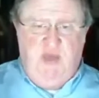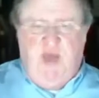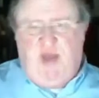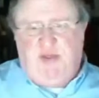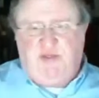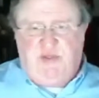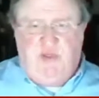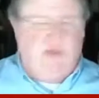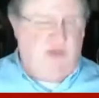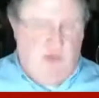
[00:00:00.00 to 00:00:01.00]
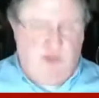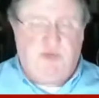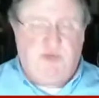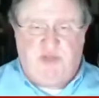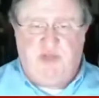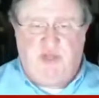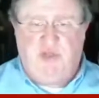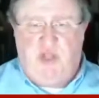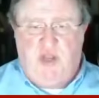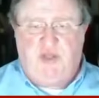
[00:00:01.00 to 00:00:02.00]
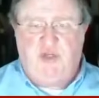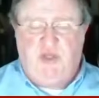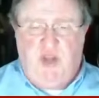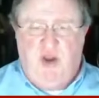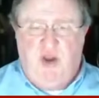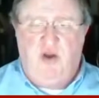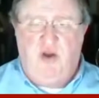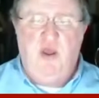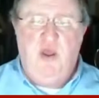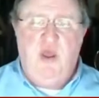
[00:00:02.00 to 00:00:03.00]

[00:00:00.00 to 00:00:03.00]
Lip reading: and that is it's a presidential election year,